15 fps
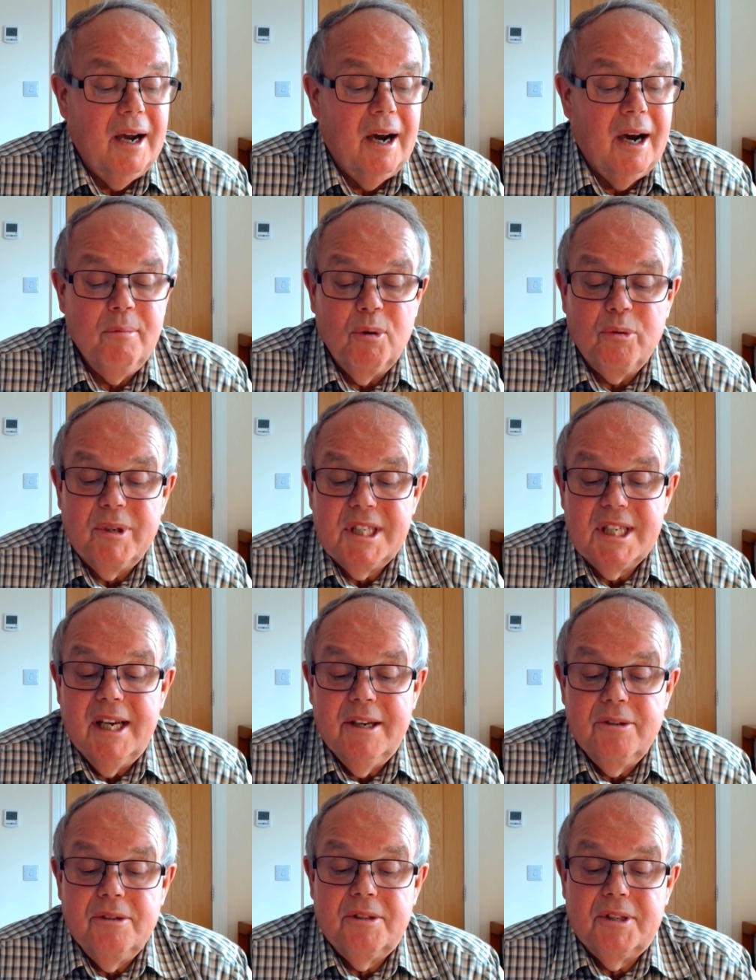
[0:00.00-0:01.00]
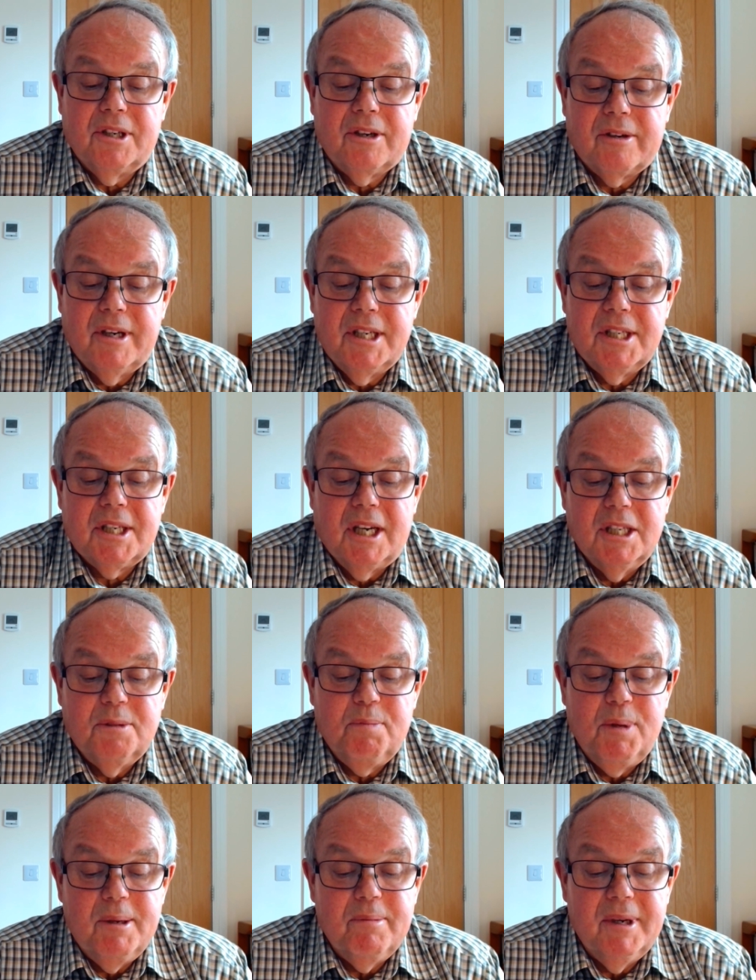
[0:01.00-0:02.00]
I'm always loath to criticize
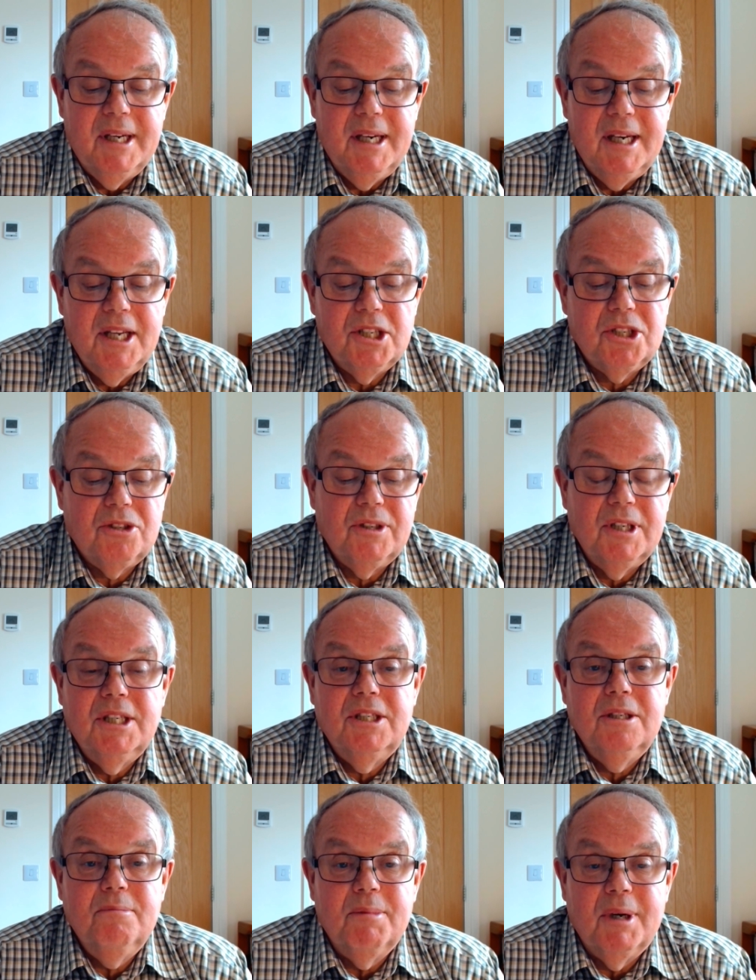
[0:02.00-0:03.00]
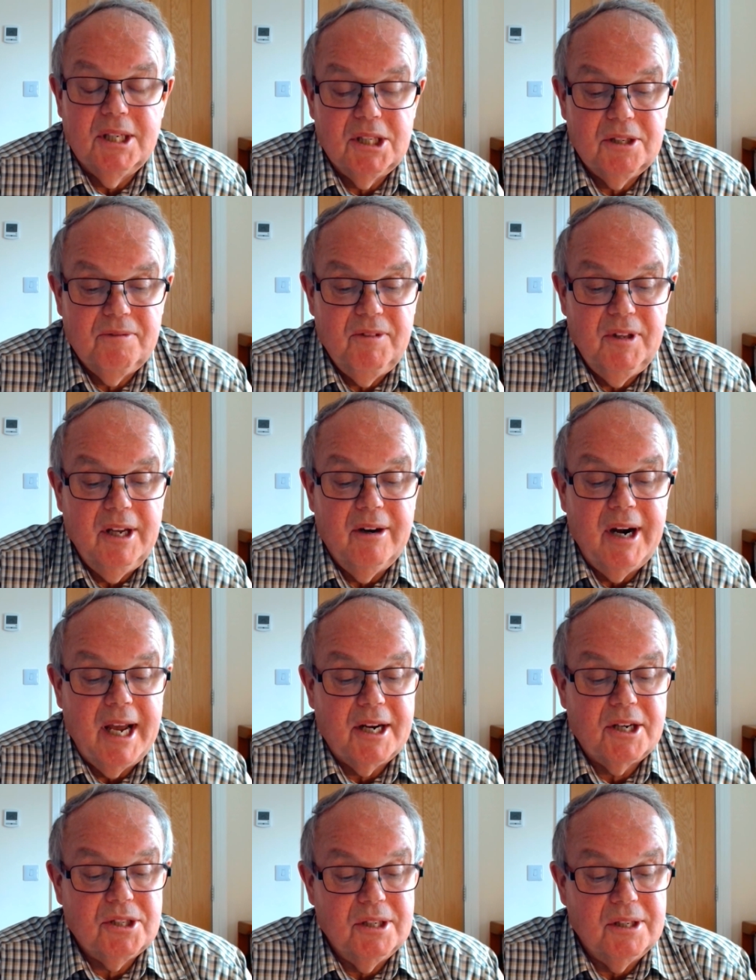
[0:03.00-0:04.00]
people in history too much for their
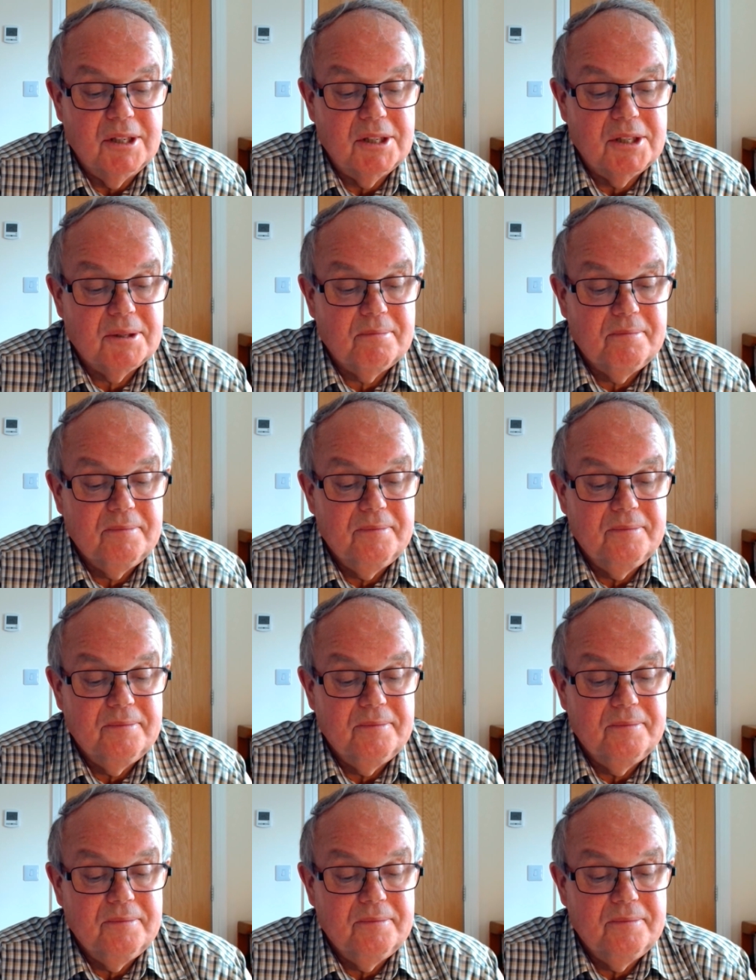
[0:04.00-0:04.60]
actions.